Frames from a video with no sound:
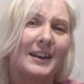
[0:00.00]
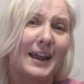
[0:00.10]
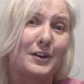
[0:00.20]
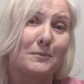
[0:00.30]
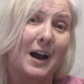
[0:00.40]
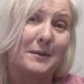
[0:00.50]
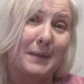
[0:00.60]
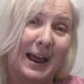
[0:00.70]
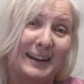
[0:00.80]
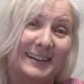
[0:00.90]
Now you
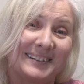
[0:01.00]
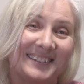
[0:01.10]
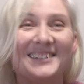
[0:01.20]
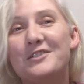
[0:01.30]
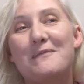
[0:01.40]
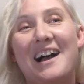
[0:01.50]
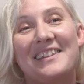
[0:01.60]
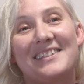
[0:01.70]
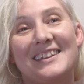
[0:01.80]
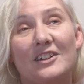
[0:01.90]
might panic. You
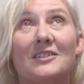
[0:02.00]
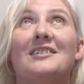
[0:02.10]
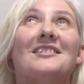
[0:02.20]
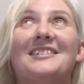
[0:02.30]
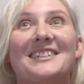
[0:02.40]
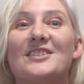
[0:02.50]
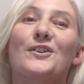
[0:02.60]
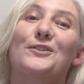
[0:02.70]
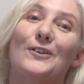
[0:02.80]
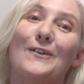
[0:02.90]
might think, oh, it's
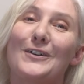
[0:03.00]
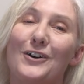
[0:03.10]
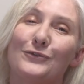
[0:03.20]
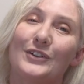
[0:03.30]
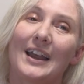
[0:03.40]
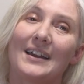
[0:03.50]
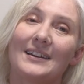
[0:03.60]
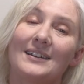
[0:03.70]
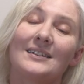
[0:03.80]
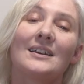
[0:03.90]
so long I'll forget
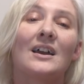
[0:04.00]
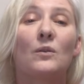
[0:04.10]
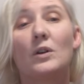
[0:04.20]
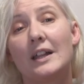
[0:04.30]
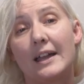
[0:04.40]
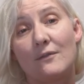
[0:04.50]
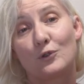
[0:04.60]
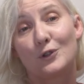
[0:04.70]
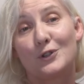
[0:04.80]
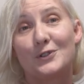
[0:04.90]
it. Well, I
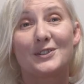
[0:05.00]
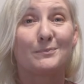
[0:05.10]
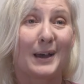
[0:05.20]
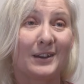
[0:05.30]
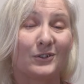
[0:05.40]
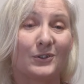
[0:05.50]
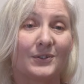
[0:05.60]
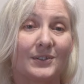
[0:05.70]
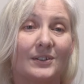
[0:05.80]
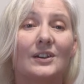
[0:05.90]
have good news and bad
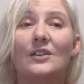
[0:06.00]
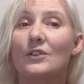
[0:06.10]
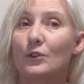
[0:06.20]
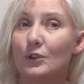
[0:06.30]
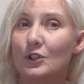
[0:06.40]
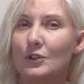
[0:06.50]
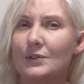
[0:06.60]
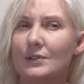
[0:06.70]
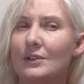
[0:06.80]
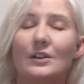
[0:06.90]
news. The good
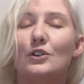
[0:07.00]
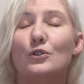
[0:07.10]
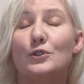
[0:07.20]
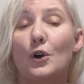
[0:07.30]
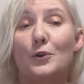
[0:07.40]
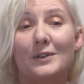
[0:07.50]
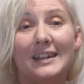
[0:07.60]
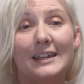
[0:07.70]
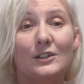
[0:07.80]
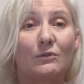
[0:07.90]
news, you don't
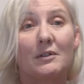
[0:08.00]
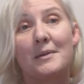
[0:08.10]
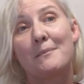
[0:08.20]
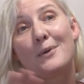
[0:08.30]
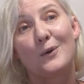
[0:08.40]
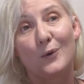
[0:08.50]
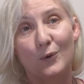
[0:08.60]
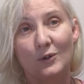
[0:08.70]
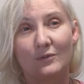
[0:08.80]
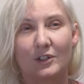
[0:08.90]
need to remember
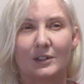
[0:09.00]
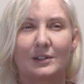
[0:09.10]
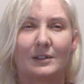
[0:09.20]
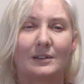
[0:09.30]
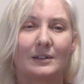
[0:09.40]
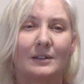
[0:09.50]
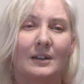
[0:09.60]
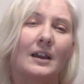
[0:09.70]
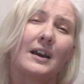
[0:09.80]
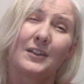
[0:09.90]
all of it.
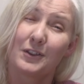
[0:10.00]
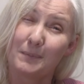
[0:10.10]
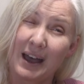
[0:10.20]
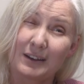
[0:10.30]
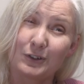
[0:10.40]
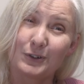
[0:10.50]
The bad